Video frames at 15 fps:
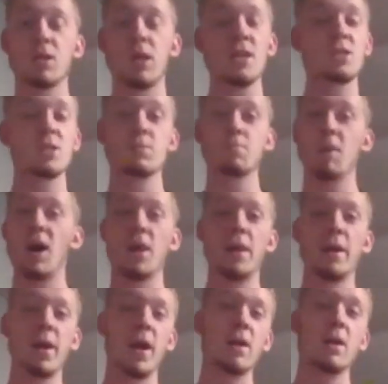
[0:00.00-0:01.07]
Hintz is behind the
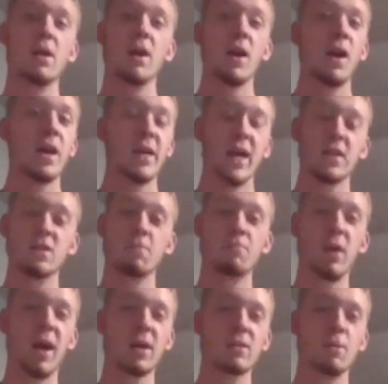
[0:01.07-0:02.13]
net, gets it
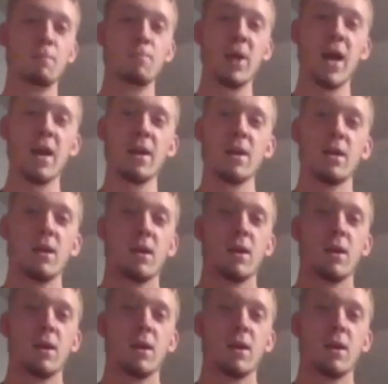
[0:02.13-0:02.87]
back to Ben,